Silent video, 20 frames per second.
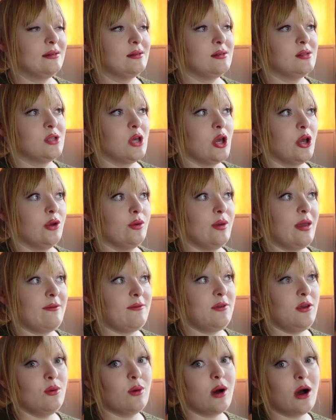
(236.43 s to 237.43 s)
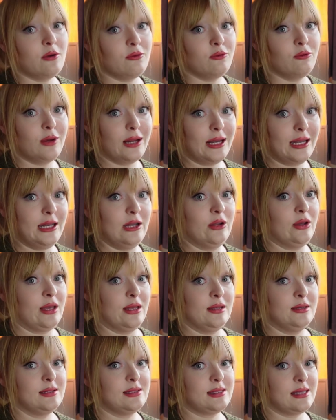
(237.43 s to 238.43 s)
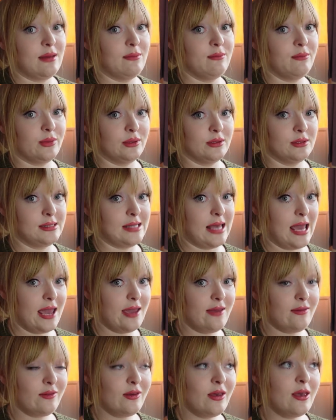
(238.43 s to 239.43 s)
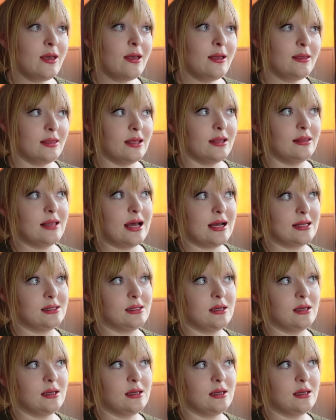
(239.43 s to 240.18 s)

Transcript: So if you are really looking to skimp and save, then that's